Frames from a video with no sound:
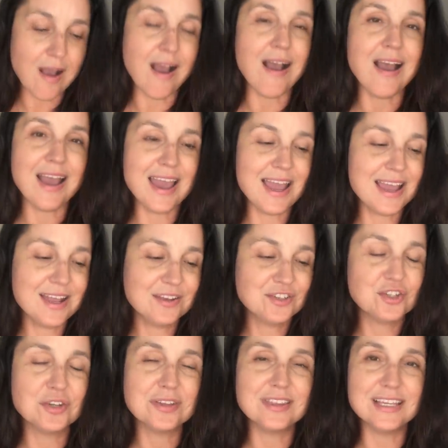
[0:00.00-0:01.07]
I
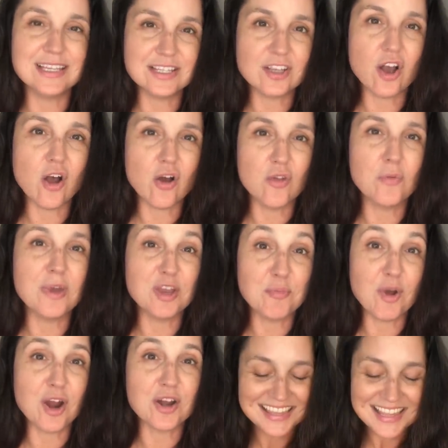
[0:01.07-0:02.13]
took these all the way
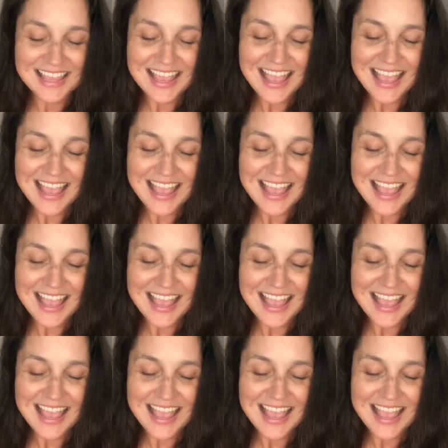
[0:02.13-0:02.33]
apart.